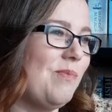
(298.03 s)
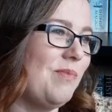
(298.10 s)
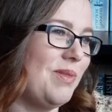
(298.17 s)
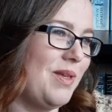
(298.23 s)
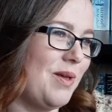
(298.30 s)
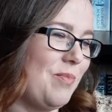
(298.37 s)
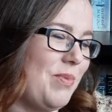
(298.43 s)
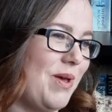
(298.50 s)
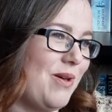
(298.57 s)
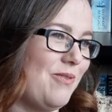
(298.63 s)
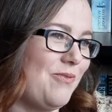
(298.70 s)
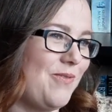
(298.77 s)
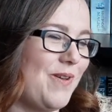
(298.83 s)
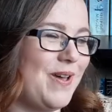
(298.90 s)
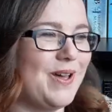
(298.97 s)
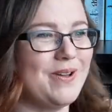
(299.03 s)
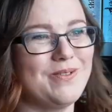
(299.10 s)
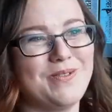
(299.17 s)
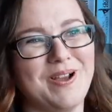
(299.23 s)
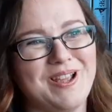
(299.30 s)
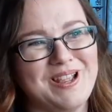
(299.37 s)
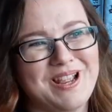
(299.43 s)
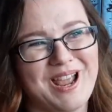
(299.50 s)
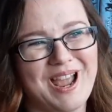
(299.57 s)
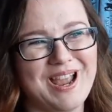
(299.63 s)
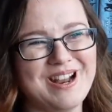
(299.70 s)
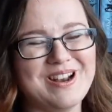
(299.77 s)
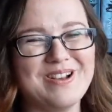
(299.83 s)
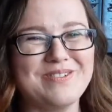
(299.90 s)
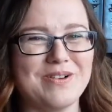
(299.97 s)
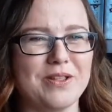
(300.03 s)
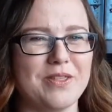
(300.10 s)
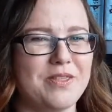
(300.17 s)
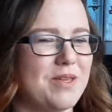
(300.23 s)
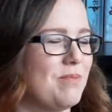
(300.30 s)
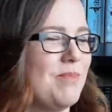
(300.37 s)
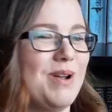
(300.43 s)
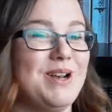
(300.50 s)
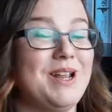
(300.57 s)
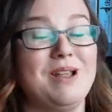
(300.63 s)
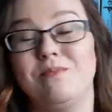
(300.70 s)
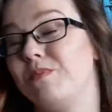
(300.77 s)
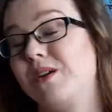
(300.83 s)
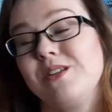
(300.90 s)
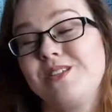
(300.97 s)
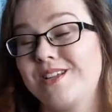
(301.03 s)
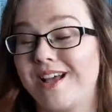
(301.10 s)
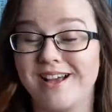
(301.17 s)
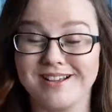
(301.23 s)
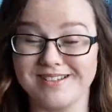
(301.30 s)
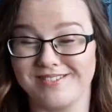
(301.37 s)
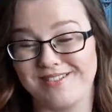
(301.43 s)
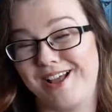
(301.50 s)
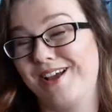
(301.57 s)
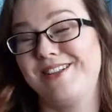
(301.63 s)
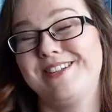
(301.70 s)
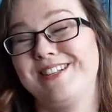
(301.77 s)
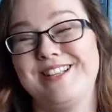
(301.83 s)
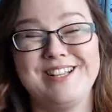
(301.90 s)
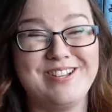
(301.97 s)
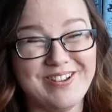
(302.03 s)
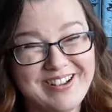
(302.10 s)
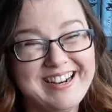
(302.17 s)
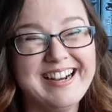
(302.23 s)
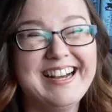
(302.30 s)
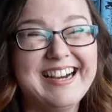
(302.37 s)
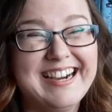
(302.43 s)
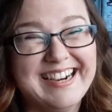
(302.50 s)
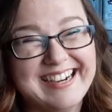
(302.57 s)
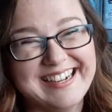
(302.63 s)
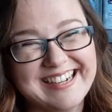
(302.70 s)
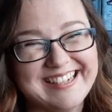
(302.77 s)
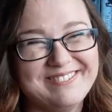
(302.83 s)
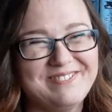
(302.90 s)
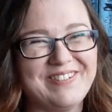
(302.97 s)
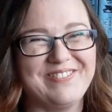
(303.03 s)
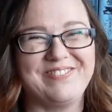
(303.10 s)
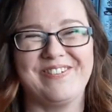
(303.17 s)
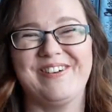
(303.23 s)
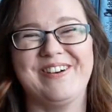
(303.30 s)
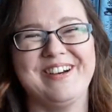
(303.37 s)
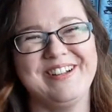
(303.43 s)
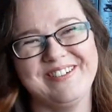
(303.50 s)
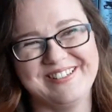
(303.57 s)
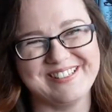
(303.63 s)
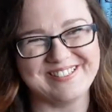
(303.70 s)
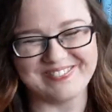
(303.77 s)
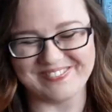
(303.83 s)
little bit of weight gain rather than my knitting, because I did this before thought it was